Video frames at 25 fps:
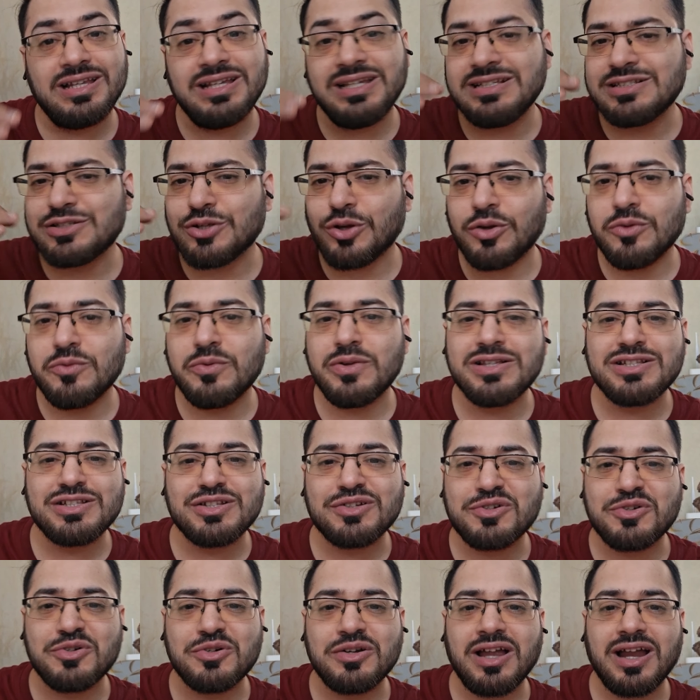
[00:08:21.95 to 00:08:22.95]
He's always
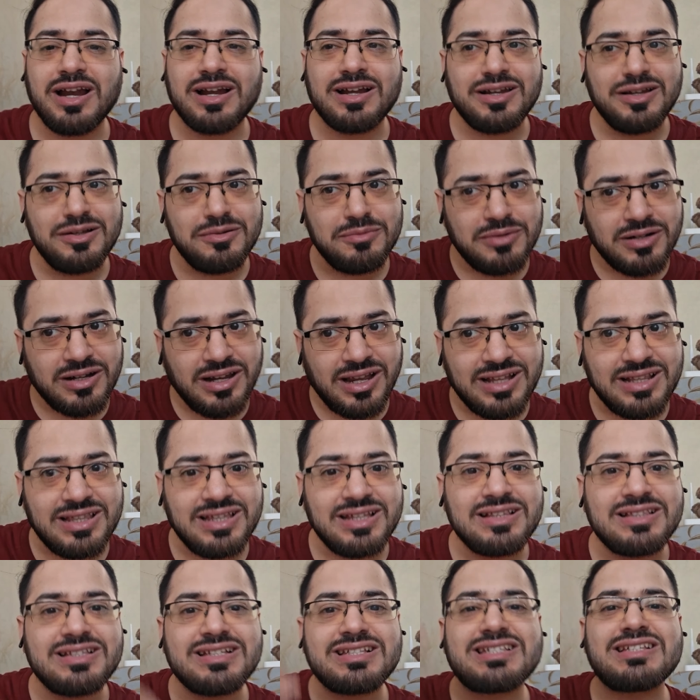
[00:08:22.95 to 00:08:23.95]
a good actor, but I
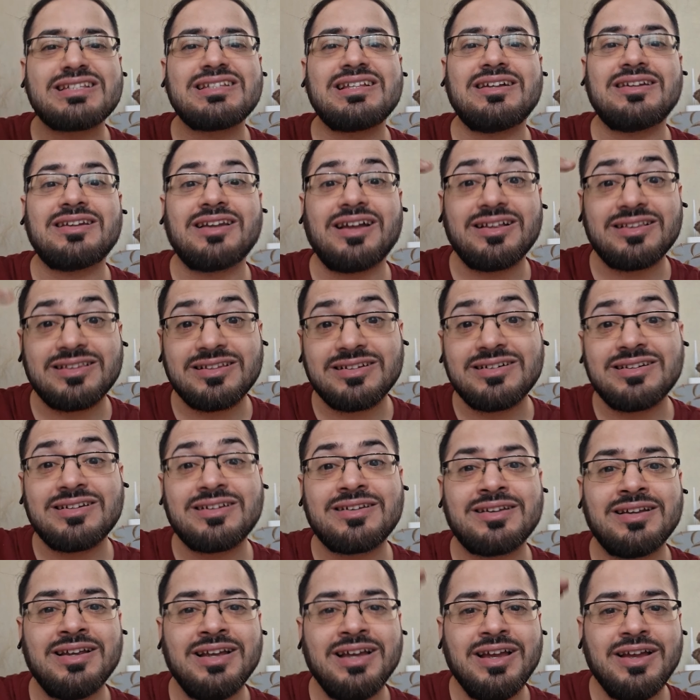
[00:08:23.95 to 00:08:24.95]
think this is
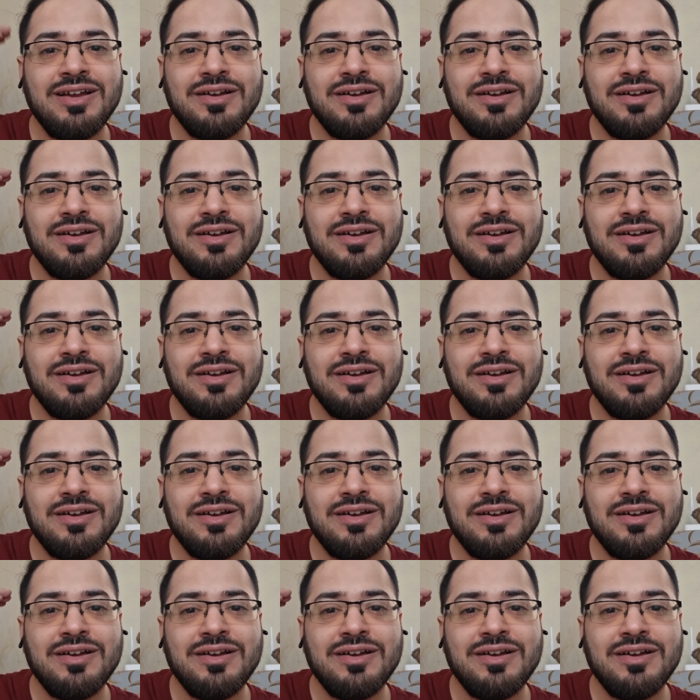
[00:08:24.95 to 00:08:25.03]
another,